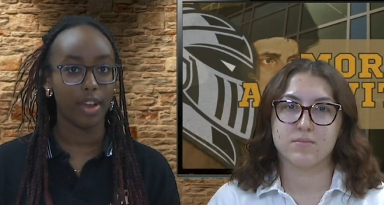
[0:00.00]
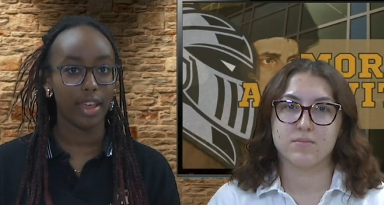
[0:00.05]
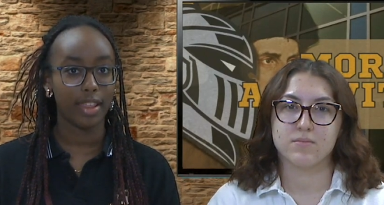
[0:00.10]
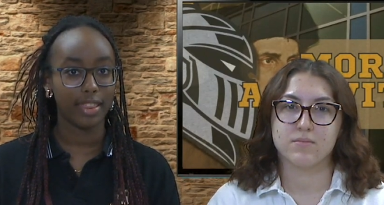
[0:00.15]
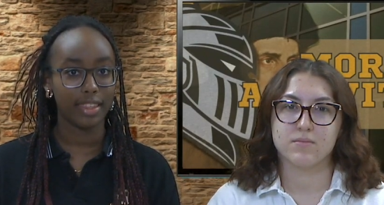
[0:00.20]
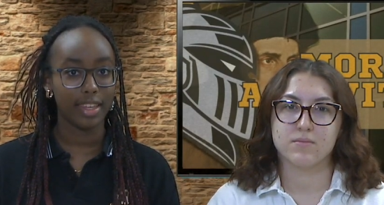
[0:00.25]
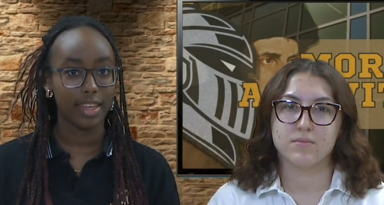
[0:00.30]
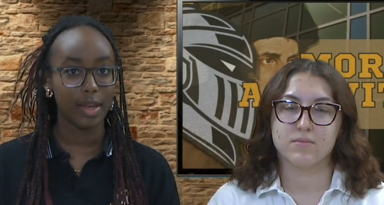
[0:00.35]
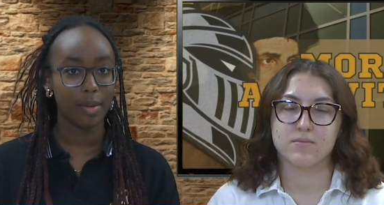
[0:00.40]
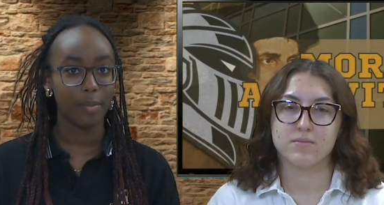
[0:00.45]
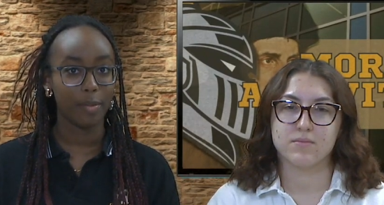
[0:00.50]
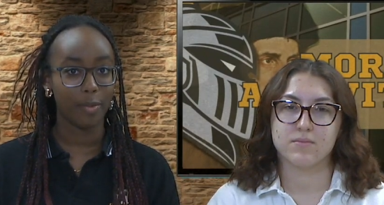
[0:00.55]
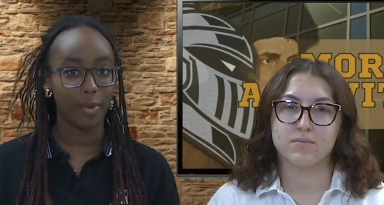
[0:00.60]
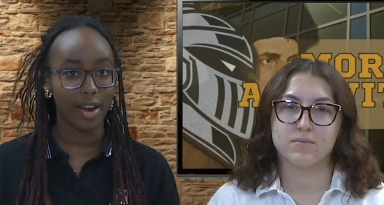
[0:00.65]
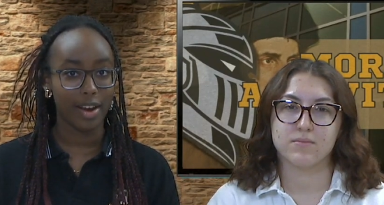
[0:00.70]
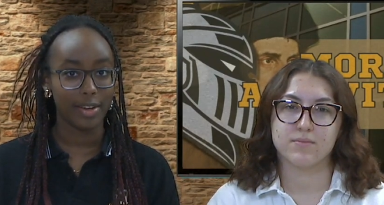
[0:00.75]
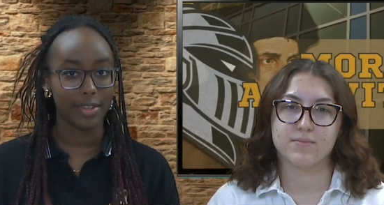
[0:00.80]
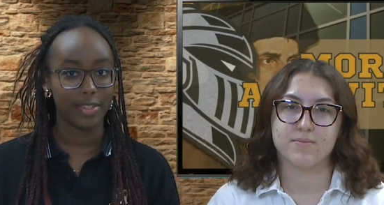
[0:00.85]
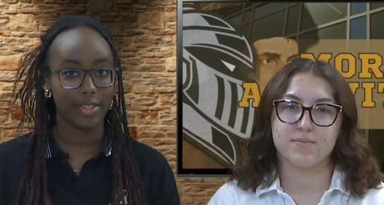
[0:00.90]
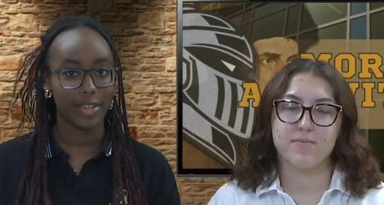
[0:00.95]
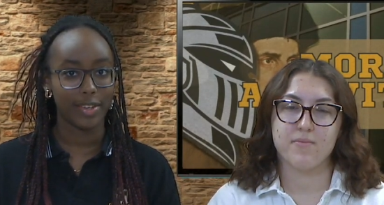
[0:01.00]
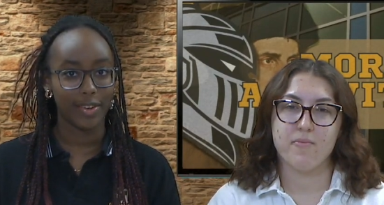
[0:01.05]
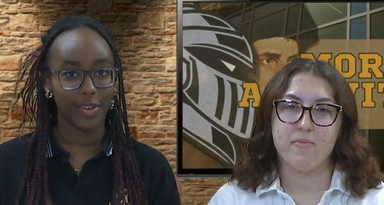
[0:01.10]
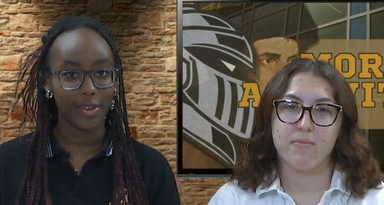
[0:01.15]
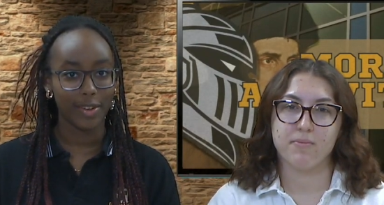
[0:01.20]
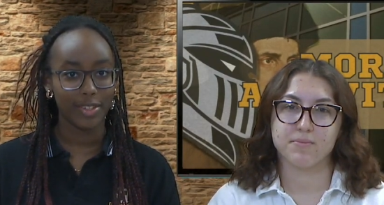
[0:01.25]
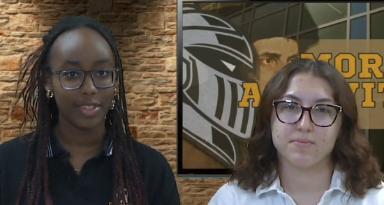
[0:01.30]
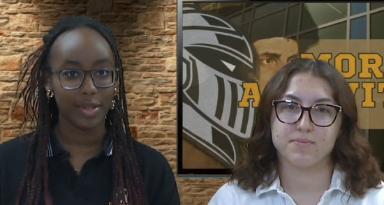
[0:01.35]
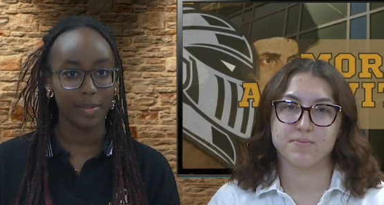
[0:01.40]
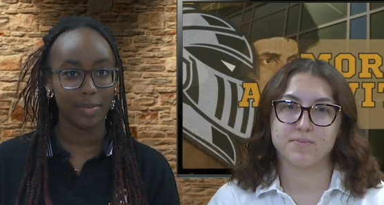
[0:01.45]
Speaker 1: and Liam Ryerson
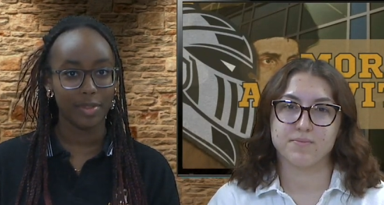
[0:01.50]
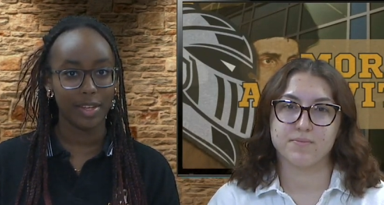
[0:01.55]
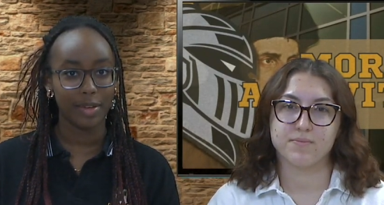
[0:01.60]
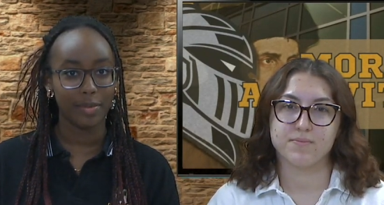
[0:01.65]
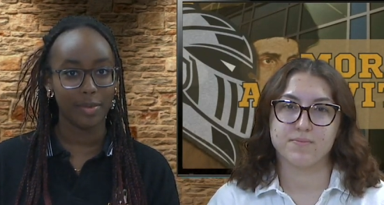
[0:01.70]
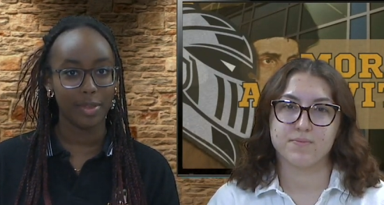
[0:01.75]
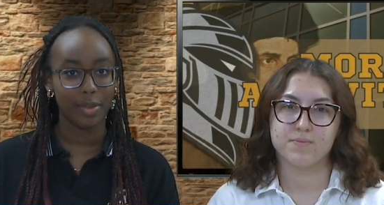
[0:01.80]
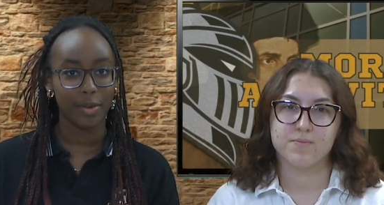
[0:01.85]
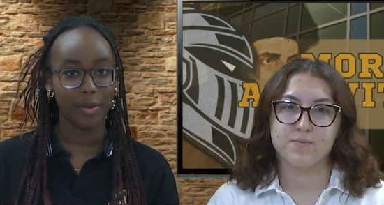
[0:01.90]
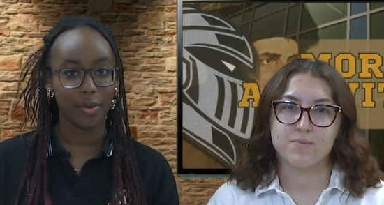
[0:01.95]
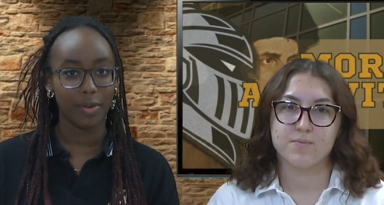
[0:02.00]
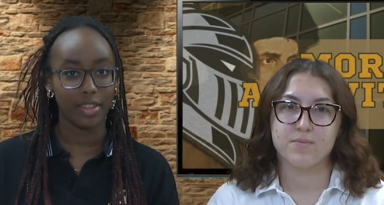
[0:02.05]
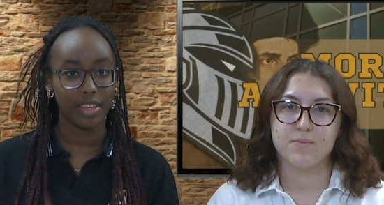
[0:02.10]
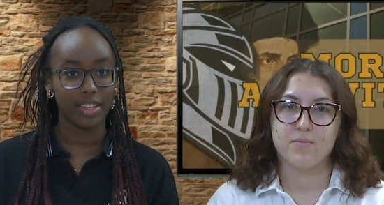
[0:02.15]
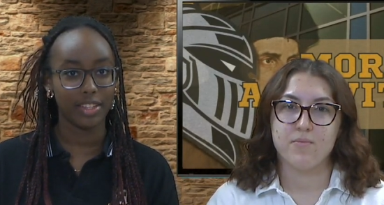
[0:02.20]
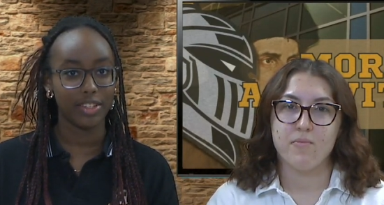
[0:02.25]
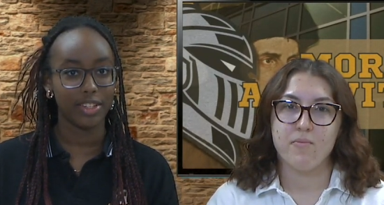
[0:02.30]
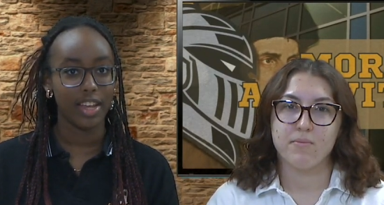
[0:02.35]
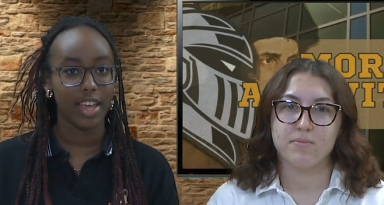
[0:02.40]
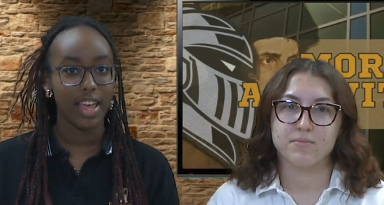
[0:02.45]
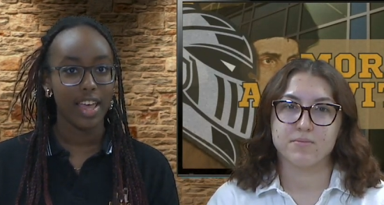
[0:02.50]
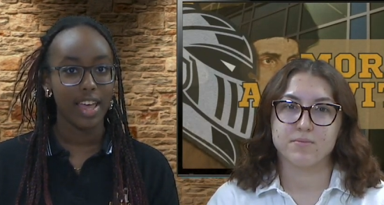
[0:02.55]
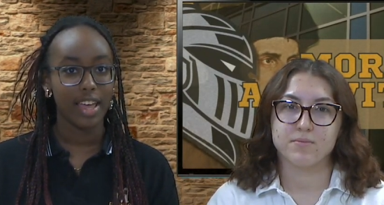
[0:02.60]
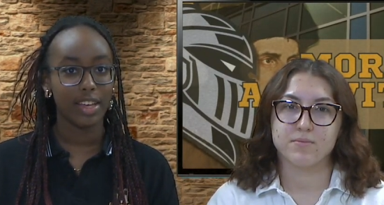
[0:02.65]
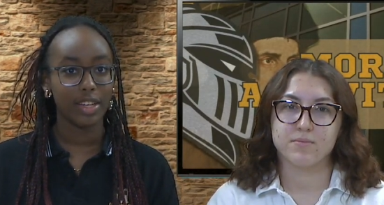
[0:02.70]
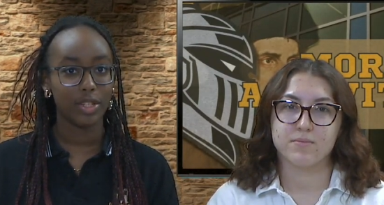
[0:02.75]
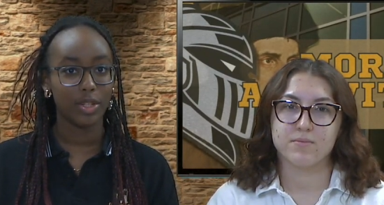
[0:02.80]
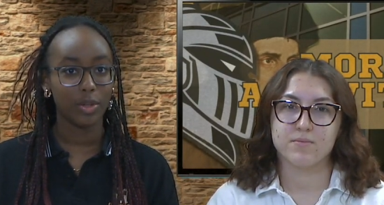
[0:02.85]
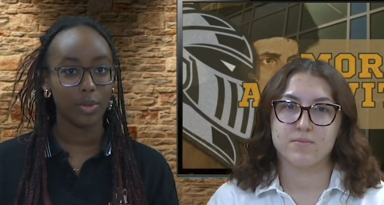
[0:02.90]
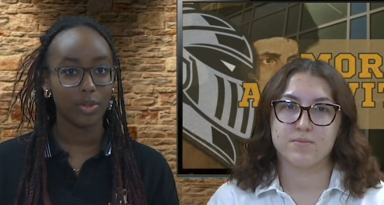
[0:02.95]
all chipped in with a goal each,
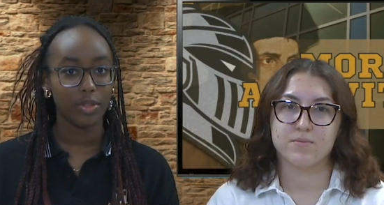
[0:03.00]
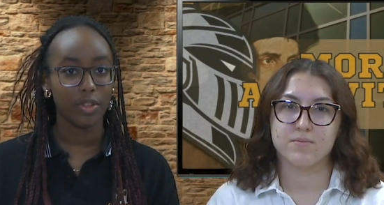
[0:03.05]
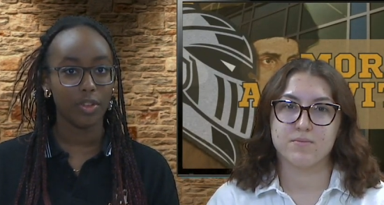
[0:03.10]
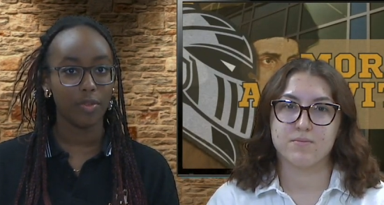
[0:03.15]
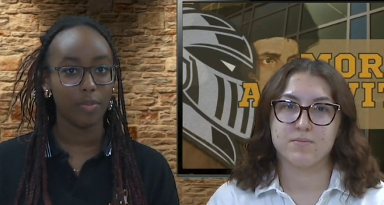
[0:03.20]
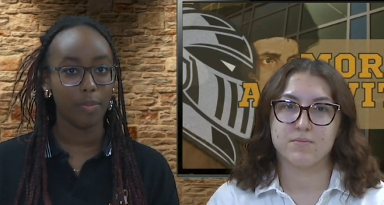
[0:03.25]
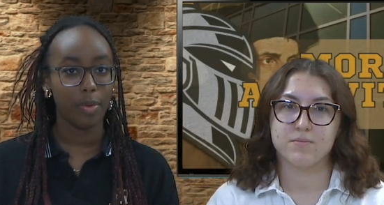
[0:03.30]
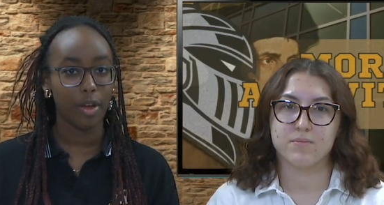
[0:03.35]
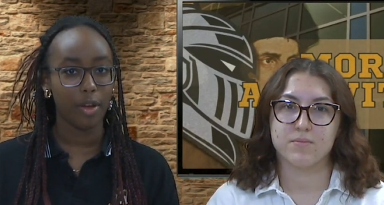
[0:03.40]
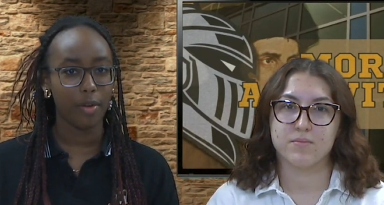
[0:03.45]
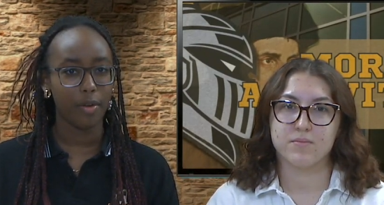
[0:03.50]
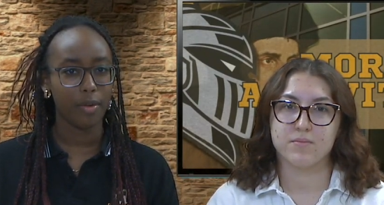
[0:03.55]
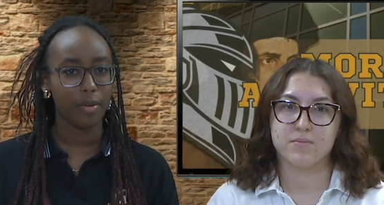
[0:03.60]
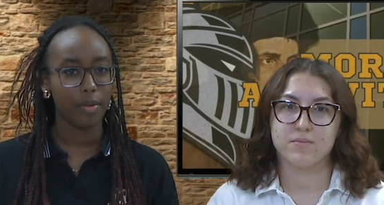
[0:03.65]
and Joseph per-